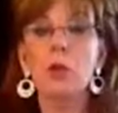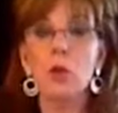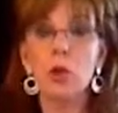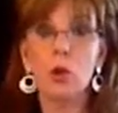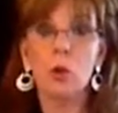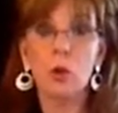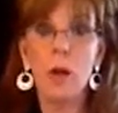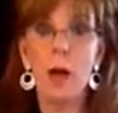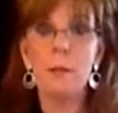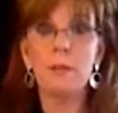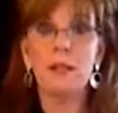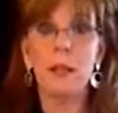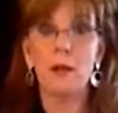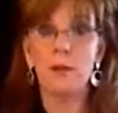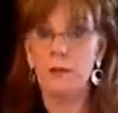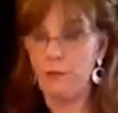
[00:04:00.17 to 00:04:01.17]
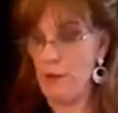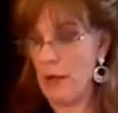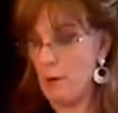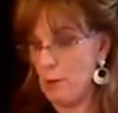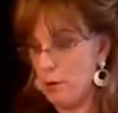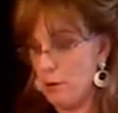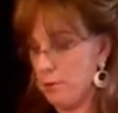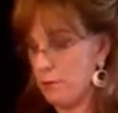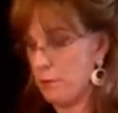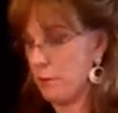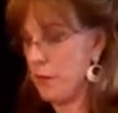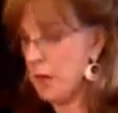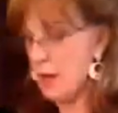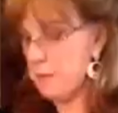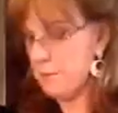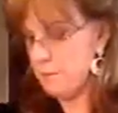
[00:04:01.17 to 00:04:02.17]
2 cups of flour.
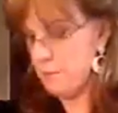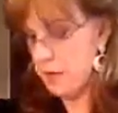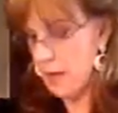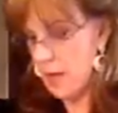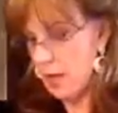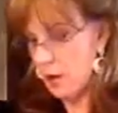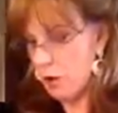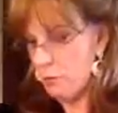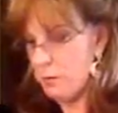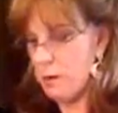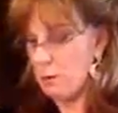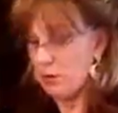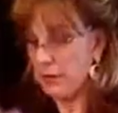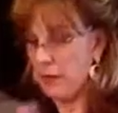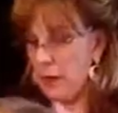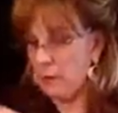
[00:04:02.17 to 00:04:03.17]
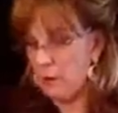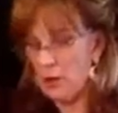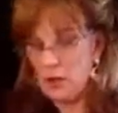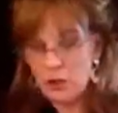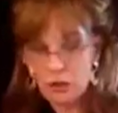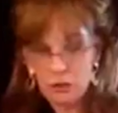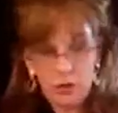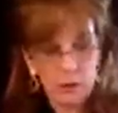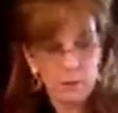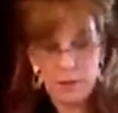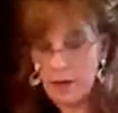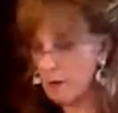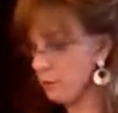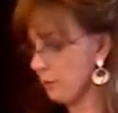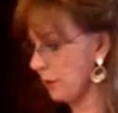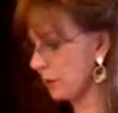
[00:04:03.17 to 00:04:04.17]
Okay? I hope that was flour. I just grabbed it
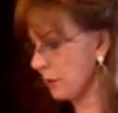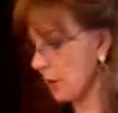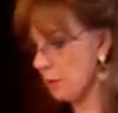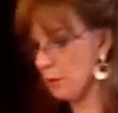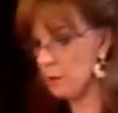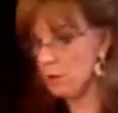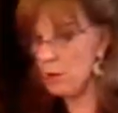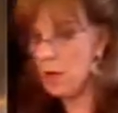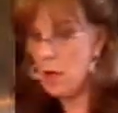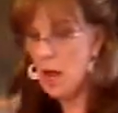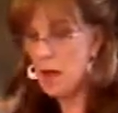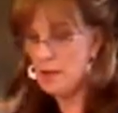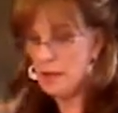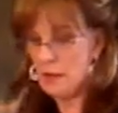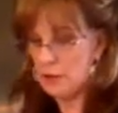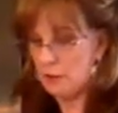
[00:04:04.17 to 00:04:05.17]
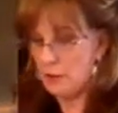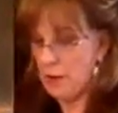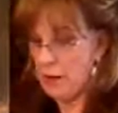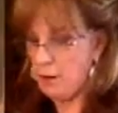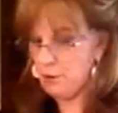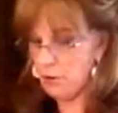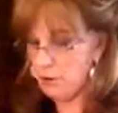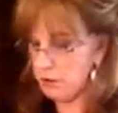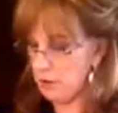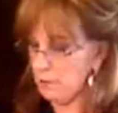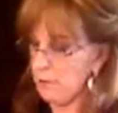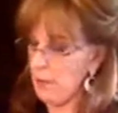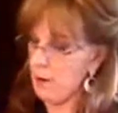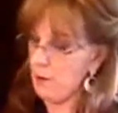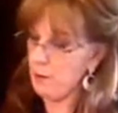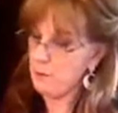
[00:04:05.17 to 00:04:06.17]
out of Rick's cupboard. I think it's flour. It looks like
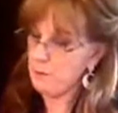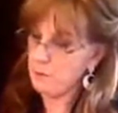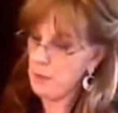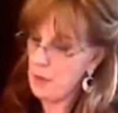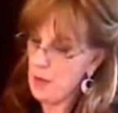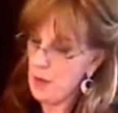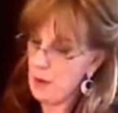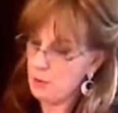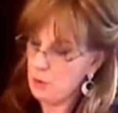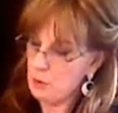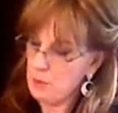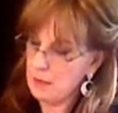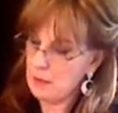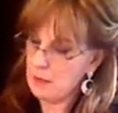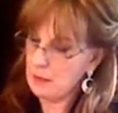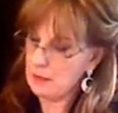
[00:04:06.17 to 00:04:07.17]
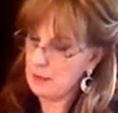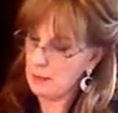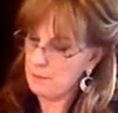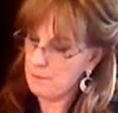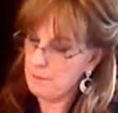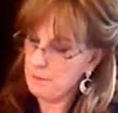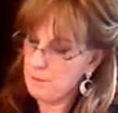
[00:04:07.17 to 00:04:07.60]
flour. And we're going to mix this up.